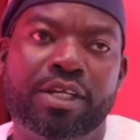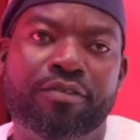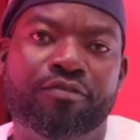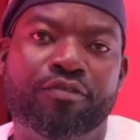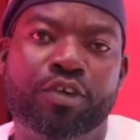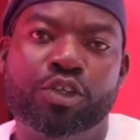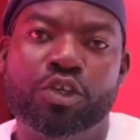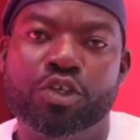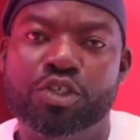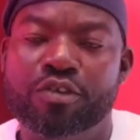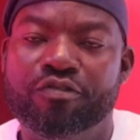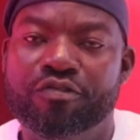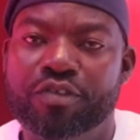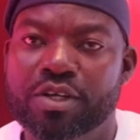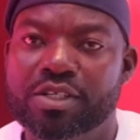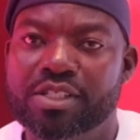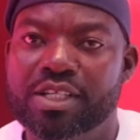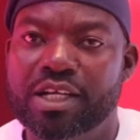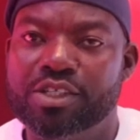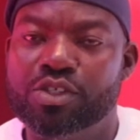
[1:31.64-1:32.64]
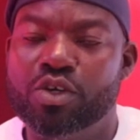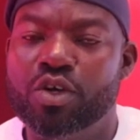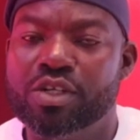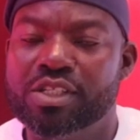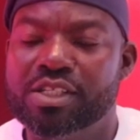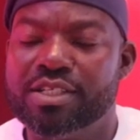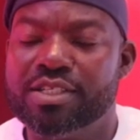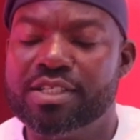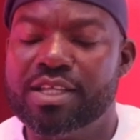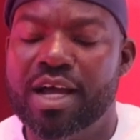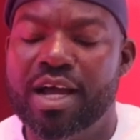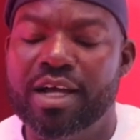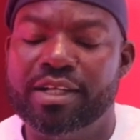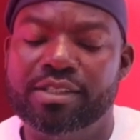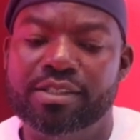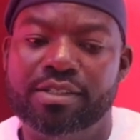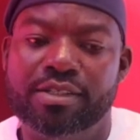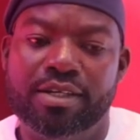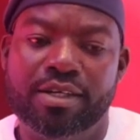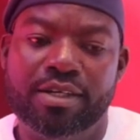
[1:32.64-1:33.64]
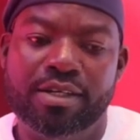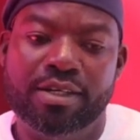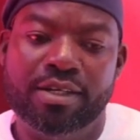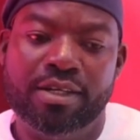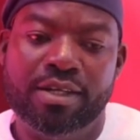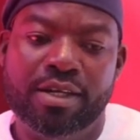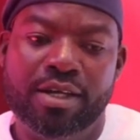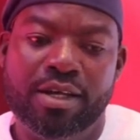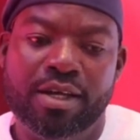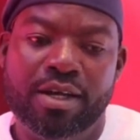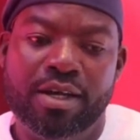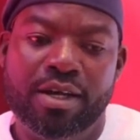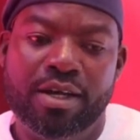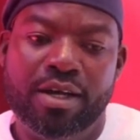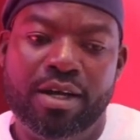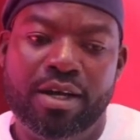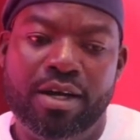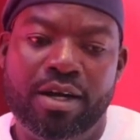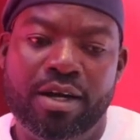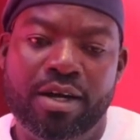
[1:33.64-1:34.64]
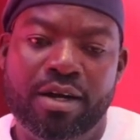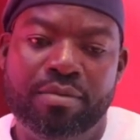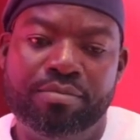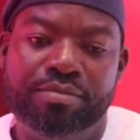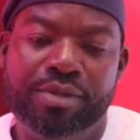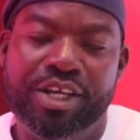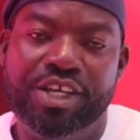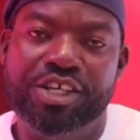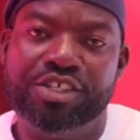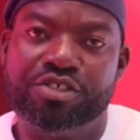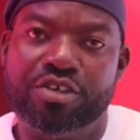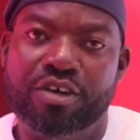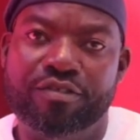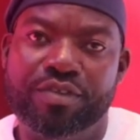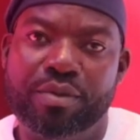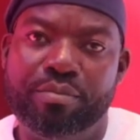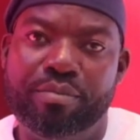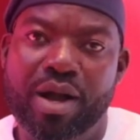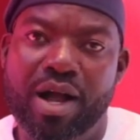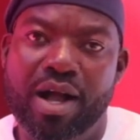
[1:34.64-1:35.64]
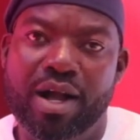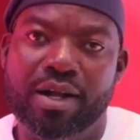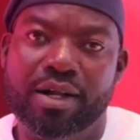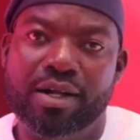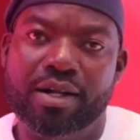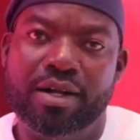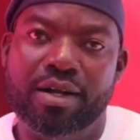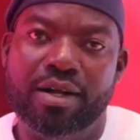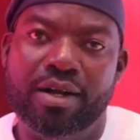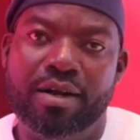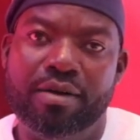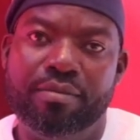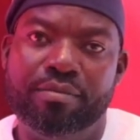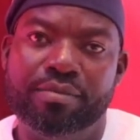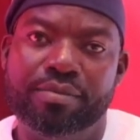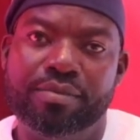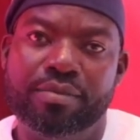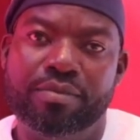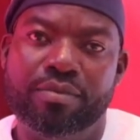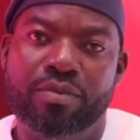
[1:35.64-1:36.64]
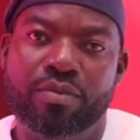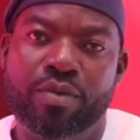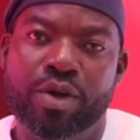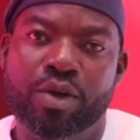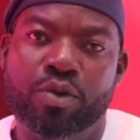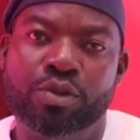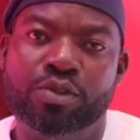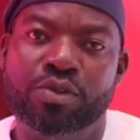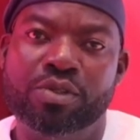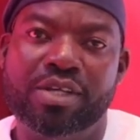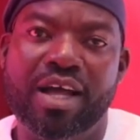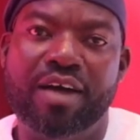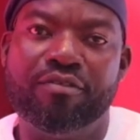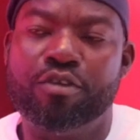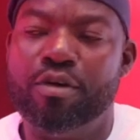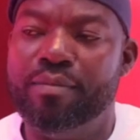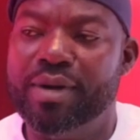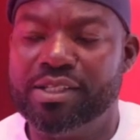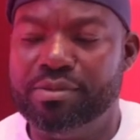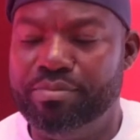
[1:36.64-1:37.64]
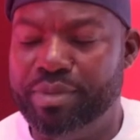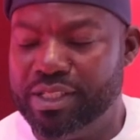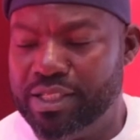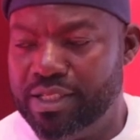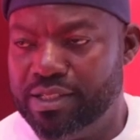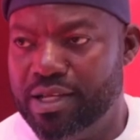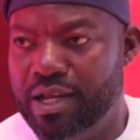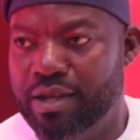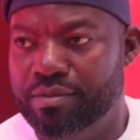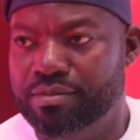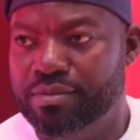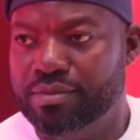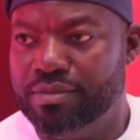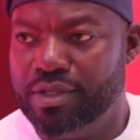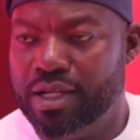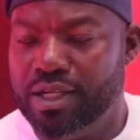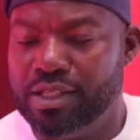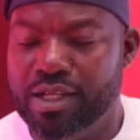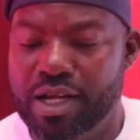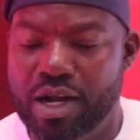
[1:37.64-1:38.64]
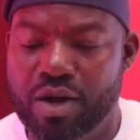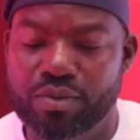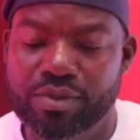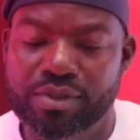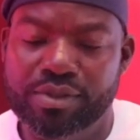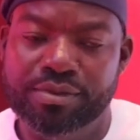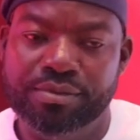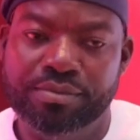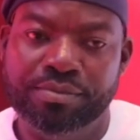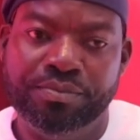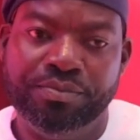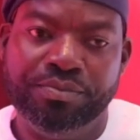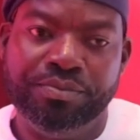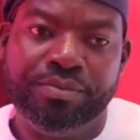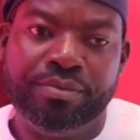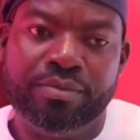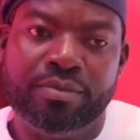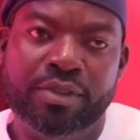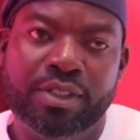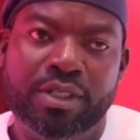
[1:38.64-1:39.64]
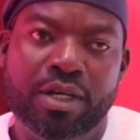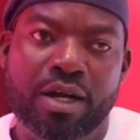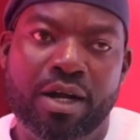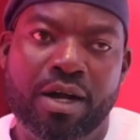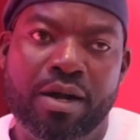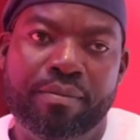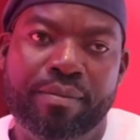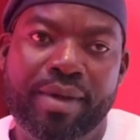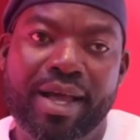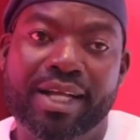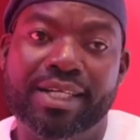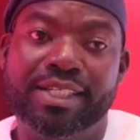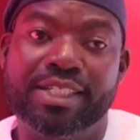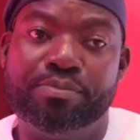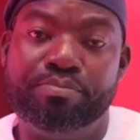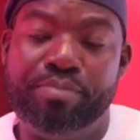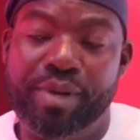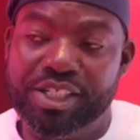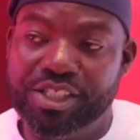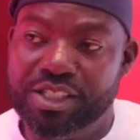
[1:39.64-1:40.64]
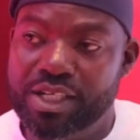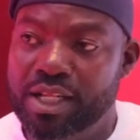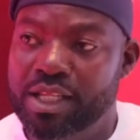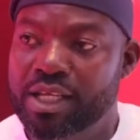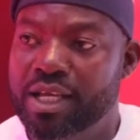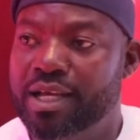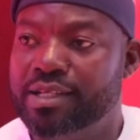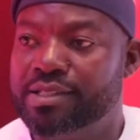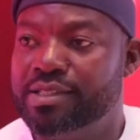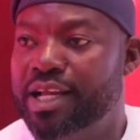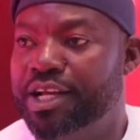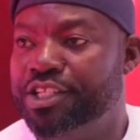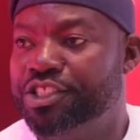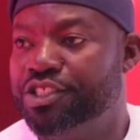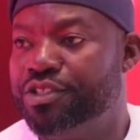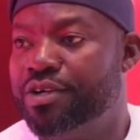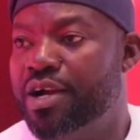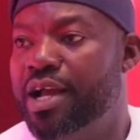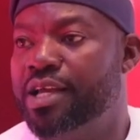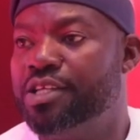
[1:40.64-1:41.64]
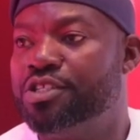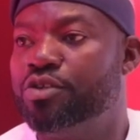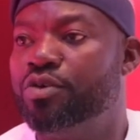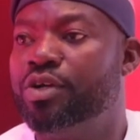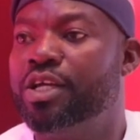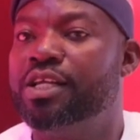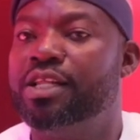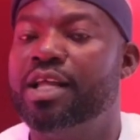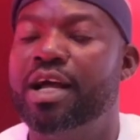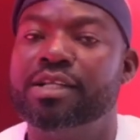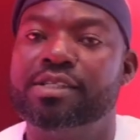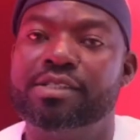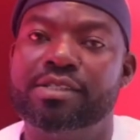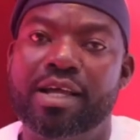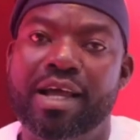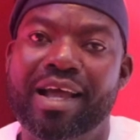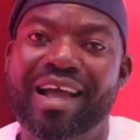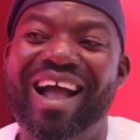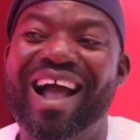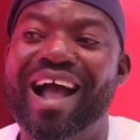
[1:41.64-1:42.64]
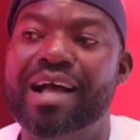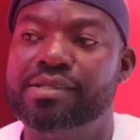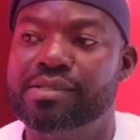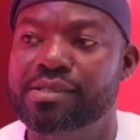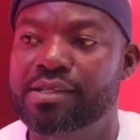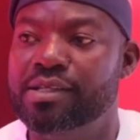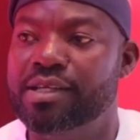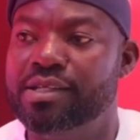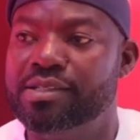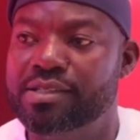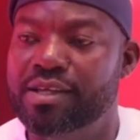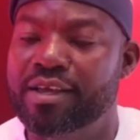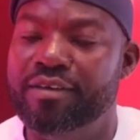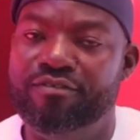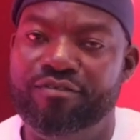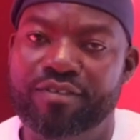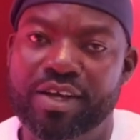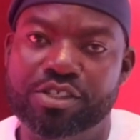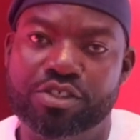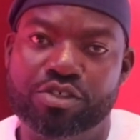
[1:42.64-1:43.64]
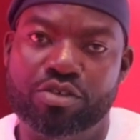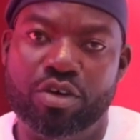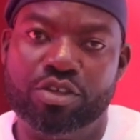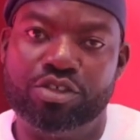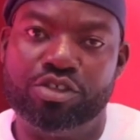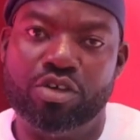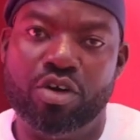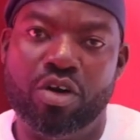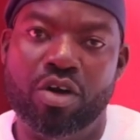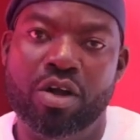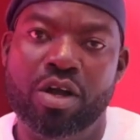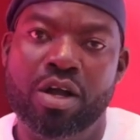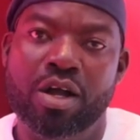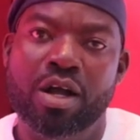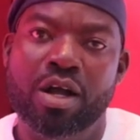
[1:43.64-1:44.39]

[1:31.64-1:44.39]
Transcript: For those of us that understand the history of the bank, we couldn't have come at a better time than now, especially as Nigeria is looking at enhancing its infrastructure